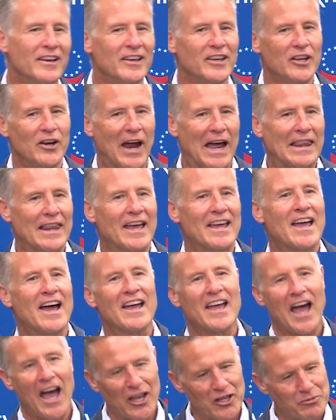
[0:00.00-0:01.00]
You know, I like our
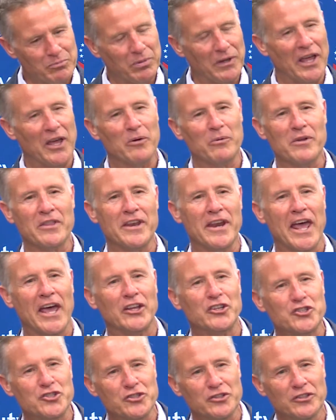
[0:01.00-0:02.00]
guys playing with an
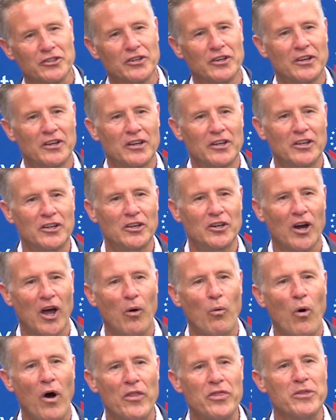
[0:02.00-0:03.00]
edge. You know,
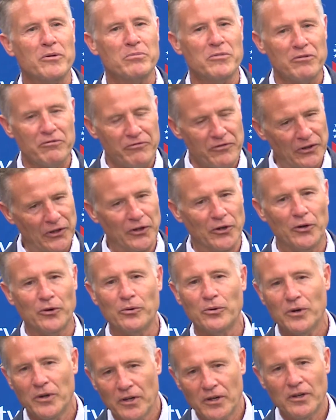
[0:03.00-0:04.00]
I want them to
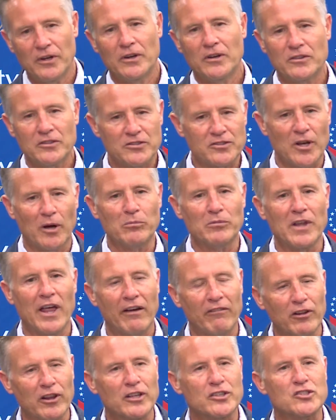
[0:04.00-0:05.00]
feel some
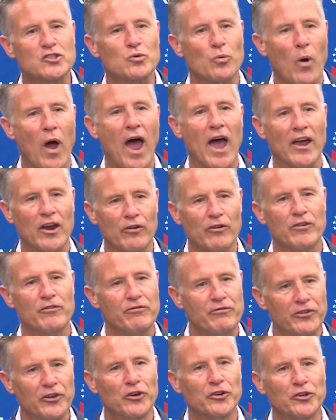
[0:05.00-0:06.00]
level of swagger and
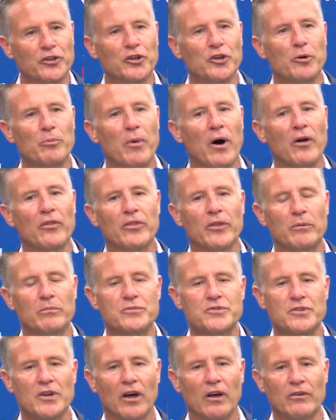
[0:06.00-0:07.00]
feel good about
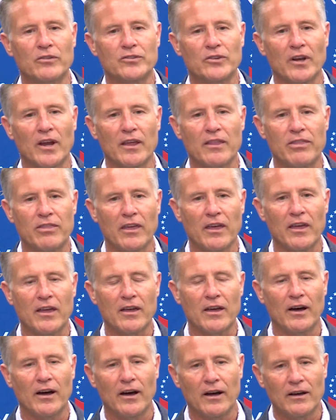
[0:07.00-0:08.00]
themselves. And I
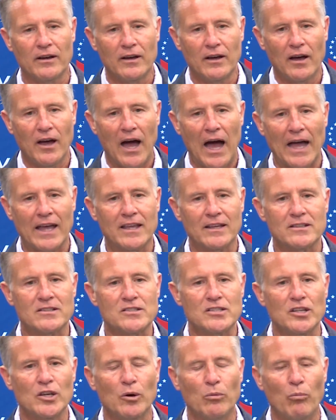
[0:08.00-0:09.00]
think I can
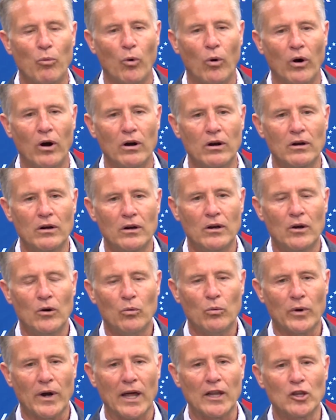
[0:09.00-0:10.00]
see it more
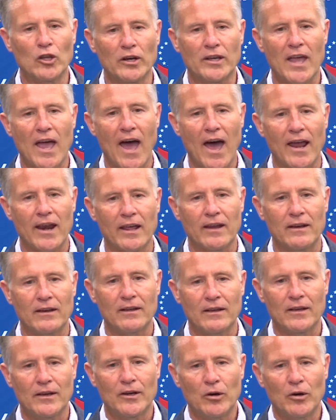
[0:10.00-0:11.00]
when I look at it.
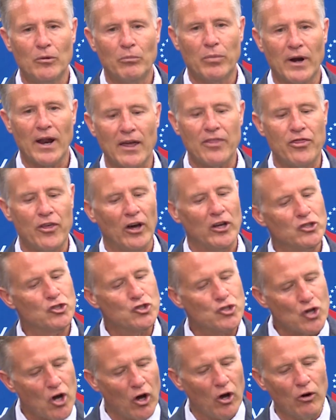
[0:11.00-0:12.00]
But I thought
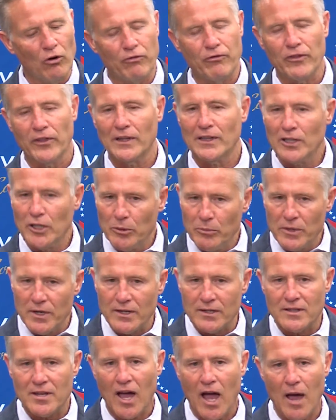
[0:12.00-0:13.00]
Joe, for the
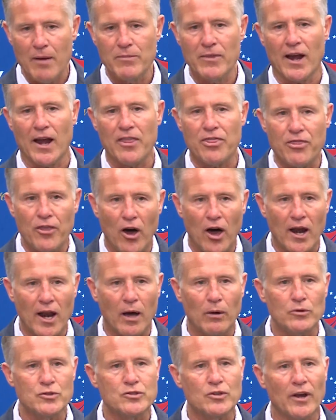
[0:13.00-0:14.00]
limited time that I thought
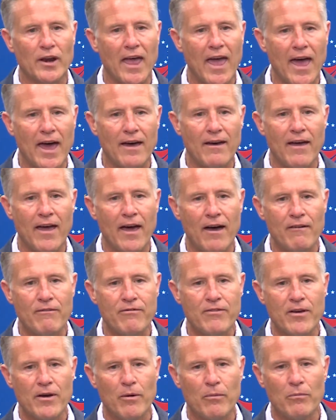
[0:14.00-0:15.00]
I was going to
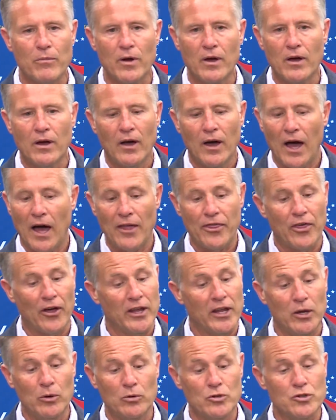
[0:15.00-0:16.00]
have him, I
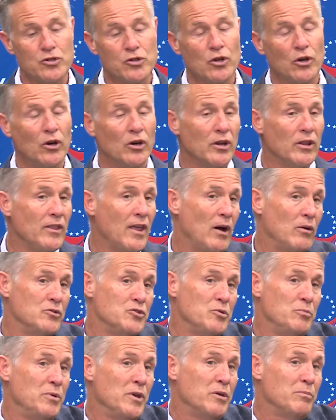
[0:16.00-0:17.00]
thought he was good, and that
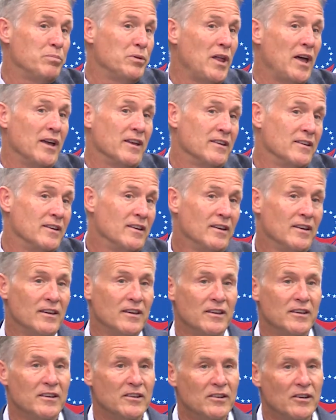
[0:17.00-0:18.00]
was a big play.
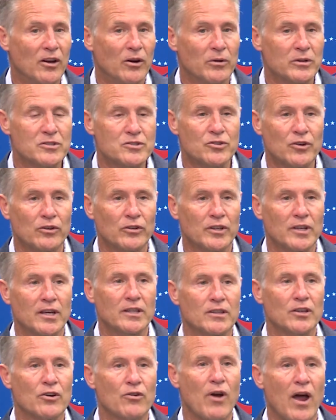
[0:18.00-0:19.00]
You know, it certainly
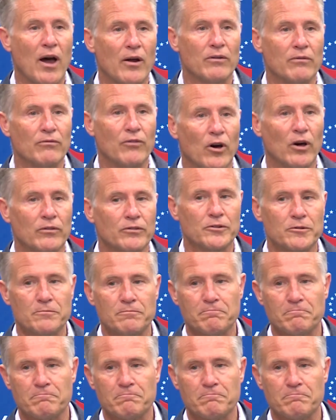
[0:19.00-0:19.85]
got the crowd involved.